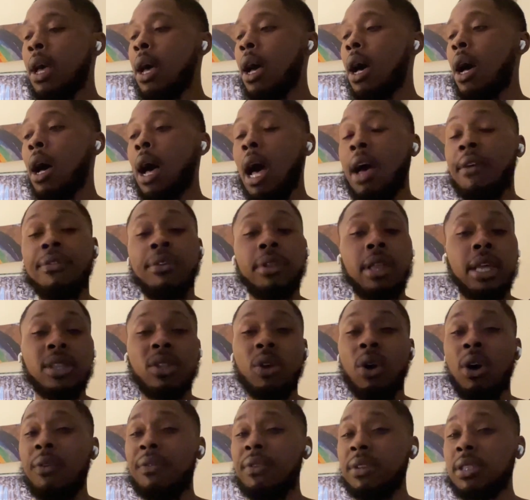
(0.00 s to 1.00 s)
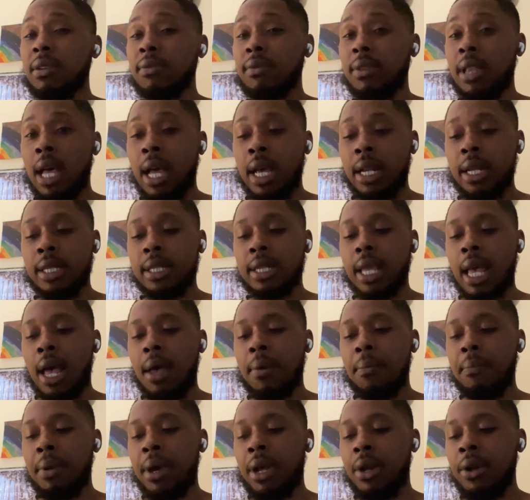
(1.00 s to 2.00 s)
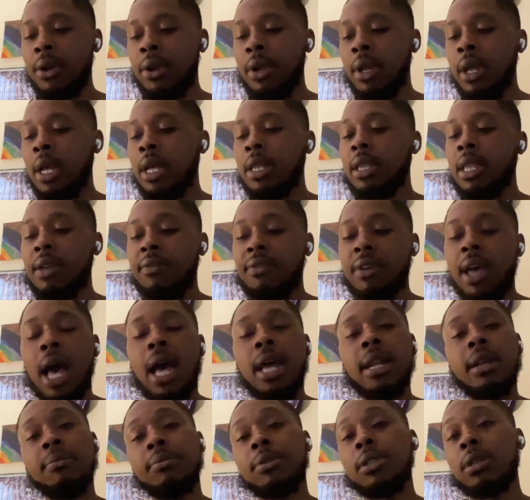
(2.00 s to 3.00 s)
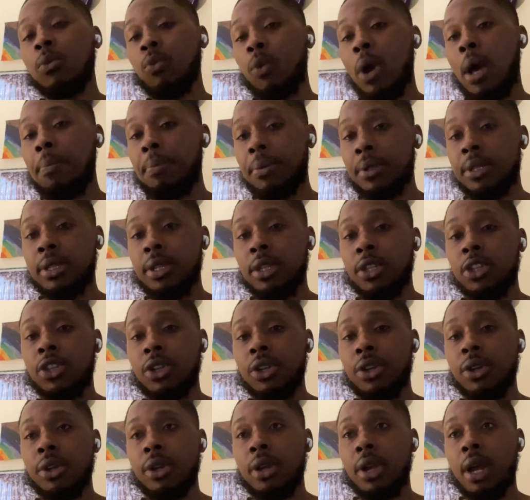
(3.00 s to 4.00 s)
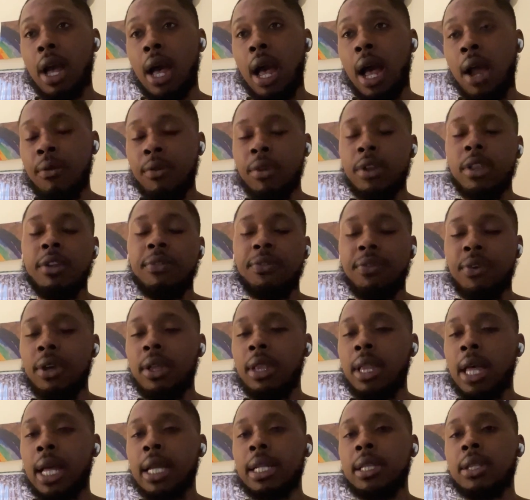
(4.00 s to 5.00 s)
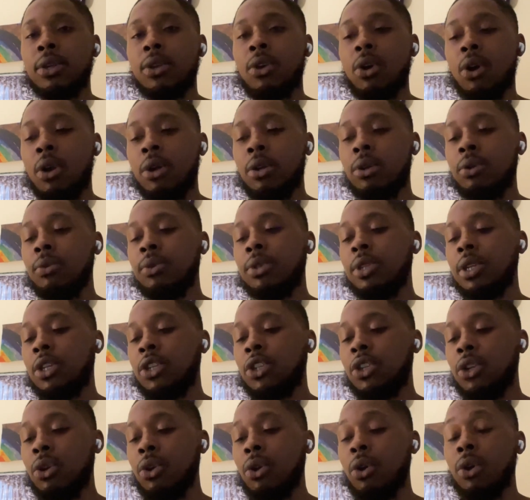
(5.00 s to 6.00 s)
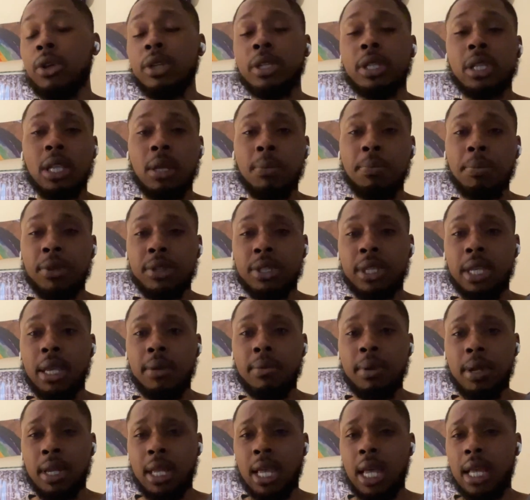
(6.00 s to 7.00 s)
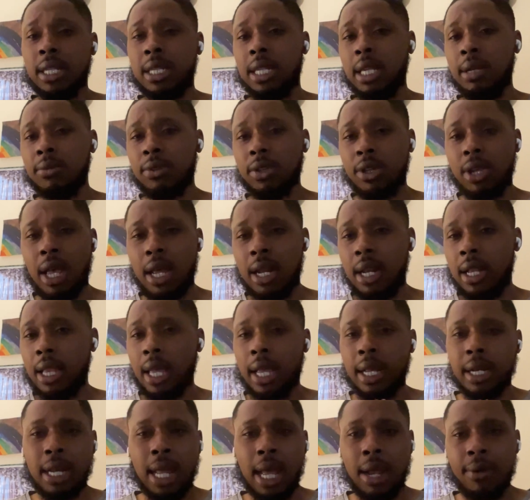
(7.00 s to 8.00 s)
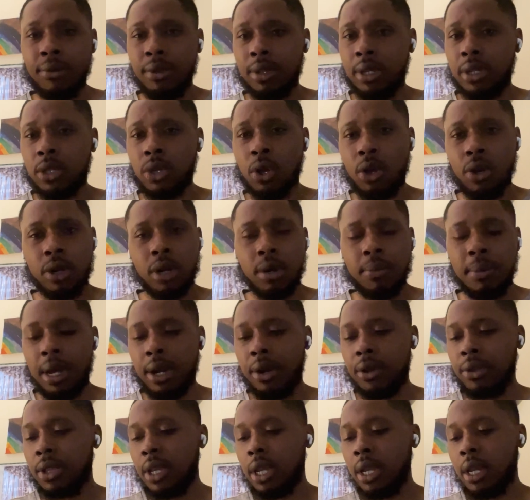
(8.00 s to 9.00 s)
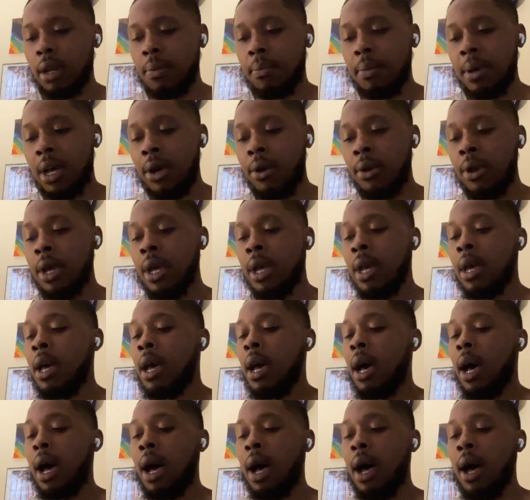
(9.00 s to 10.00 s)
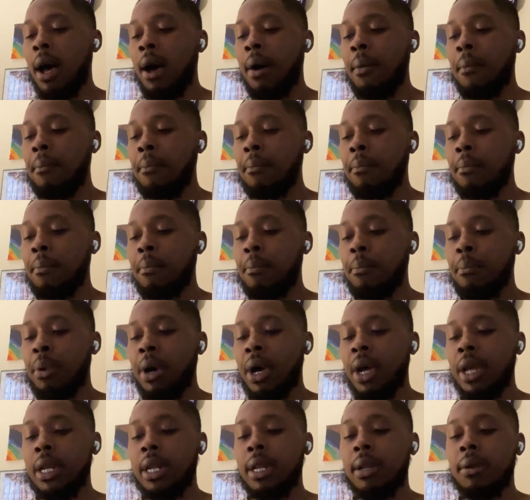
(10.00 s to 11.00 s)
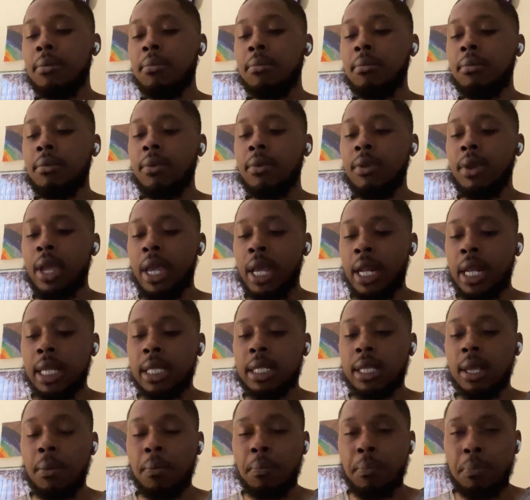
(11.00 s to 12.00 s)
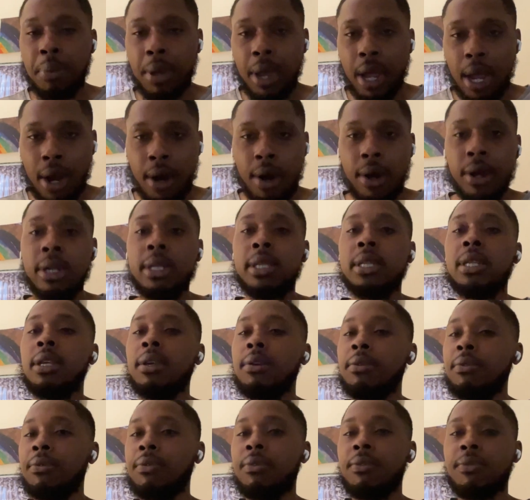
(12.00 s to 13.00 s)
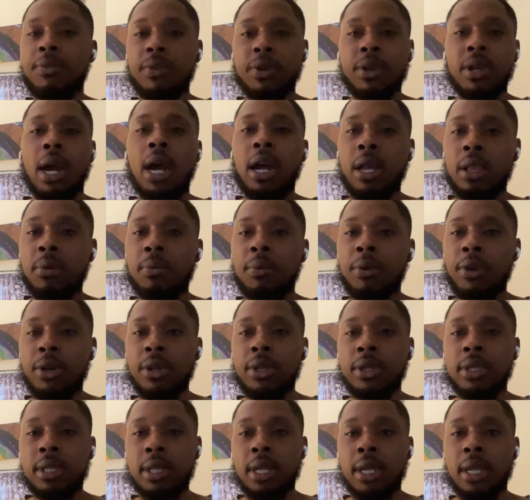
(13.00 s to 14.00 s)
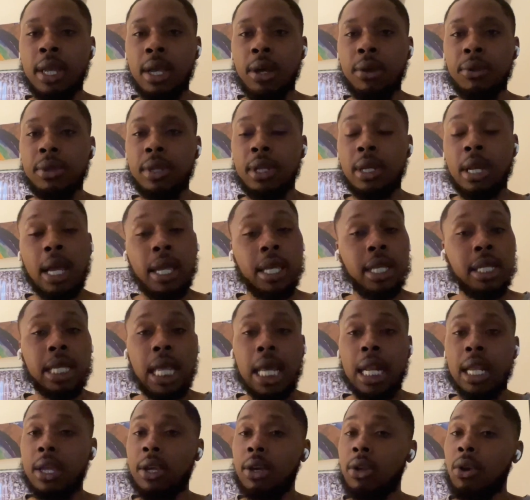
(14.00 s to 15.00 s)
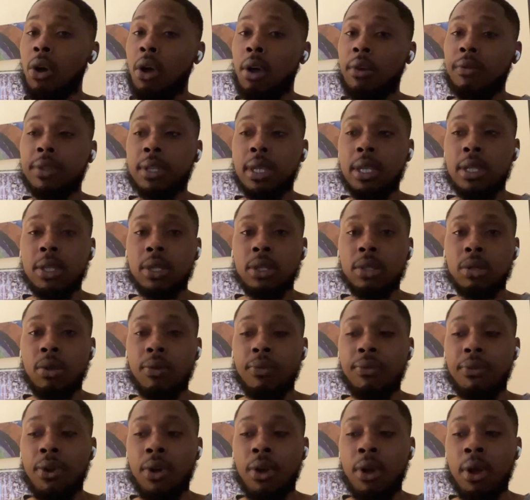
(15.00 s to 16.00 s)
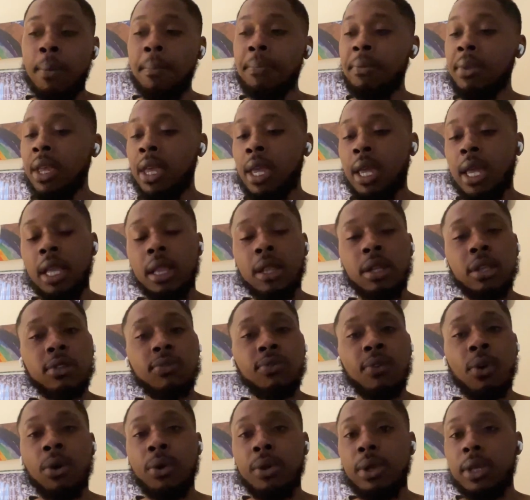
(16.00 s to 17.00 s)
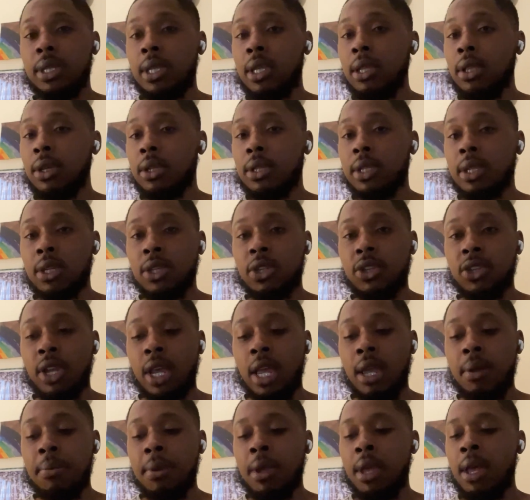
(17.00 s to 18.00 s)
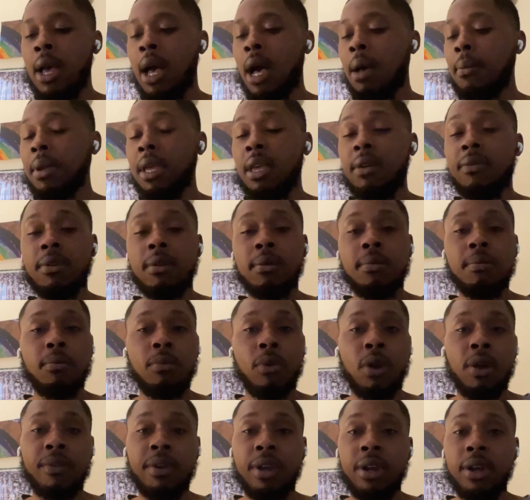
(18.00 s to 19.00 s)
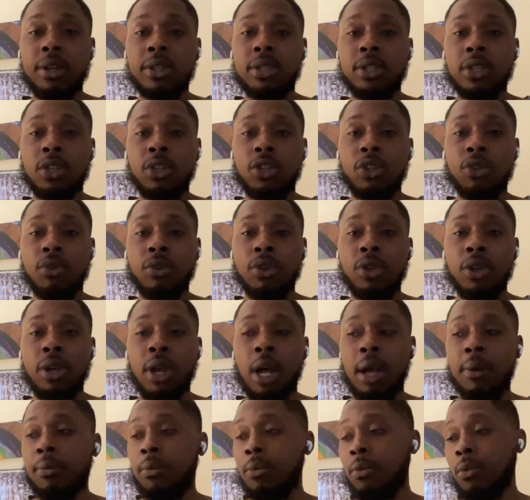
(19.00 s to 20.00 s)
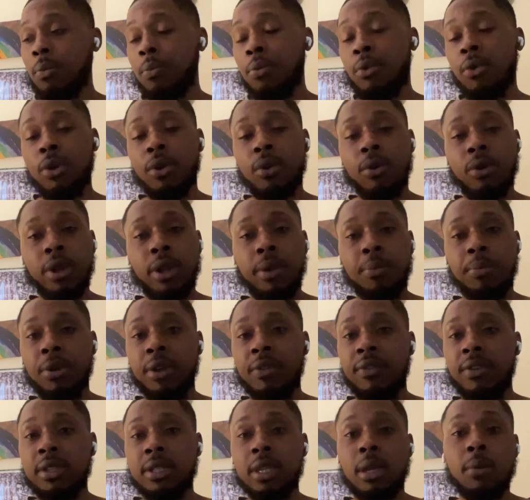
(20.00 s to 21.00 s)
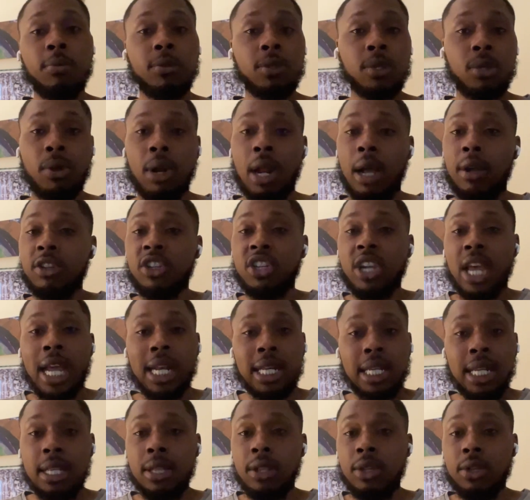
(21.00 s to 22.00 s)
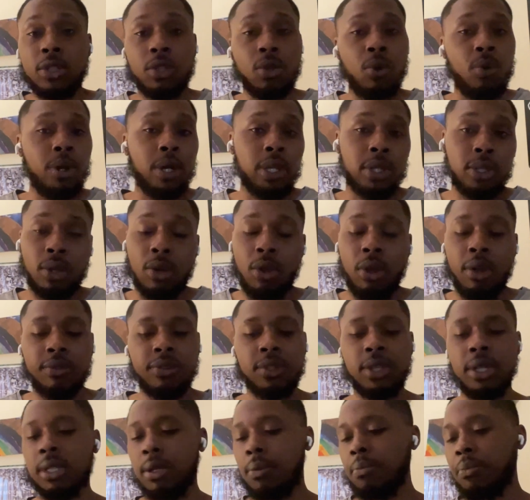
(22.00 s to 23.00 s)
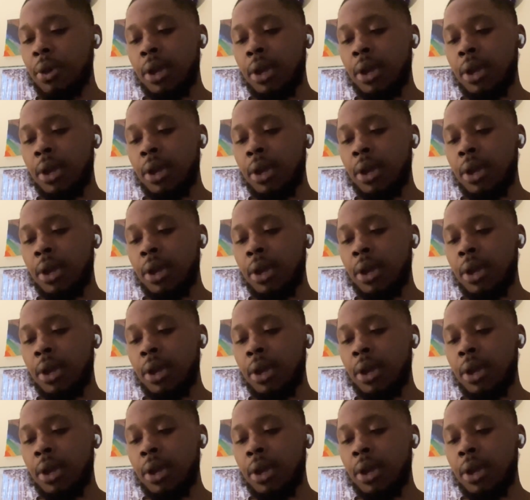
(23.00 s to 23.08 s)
I feel like the offensive line has gotten better. They've gotten them some weapons this year. I really feel like the Cardinals this year are a sleeper team that teams are kind of like not really talking about or thinking about. But it is imperative for Kyler Murray to stay healthy. Now, he's had a good offseason so far. He looks focused. He looks in shape. I mean, even Marvin Harrison Jr., I reported on that previous episode how jacked he looks going into the offseason.